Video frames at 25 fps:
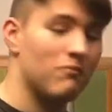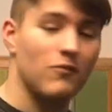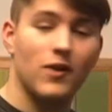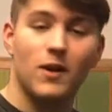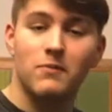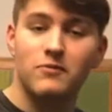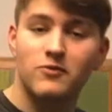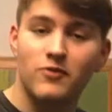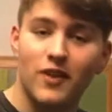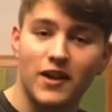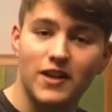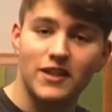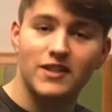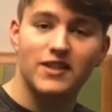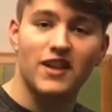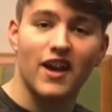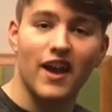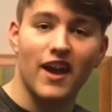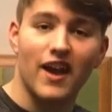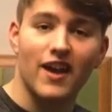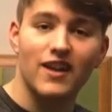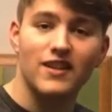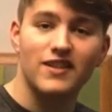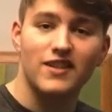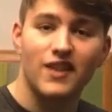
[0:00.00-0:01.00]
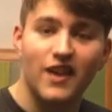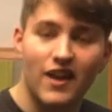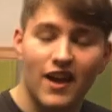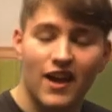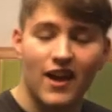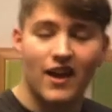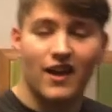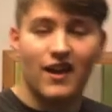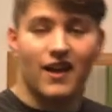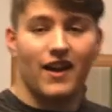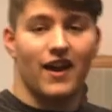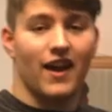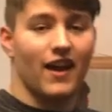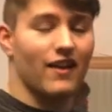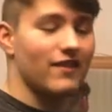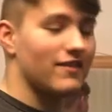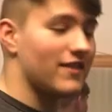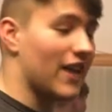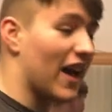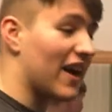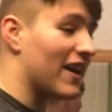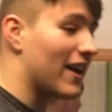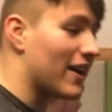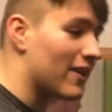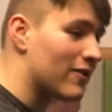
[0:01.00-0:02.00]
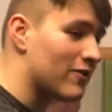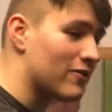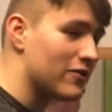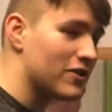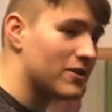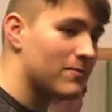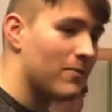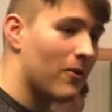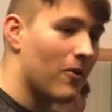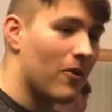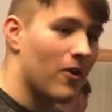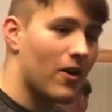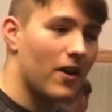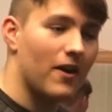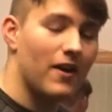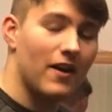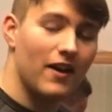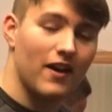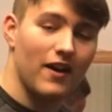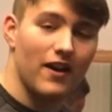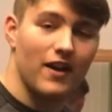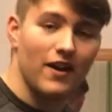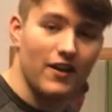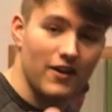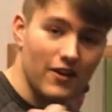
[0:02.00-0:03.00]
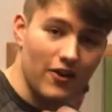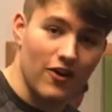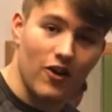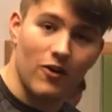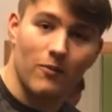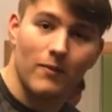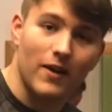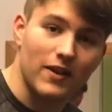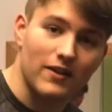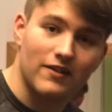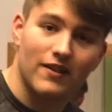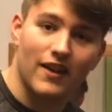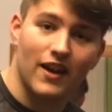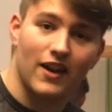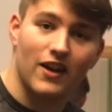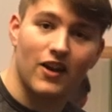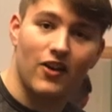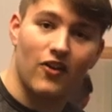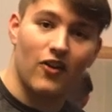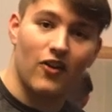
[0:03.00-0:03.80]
what I'm trying to say is, in technical sparring, you're not meant to hit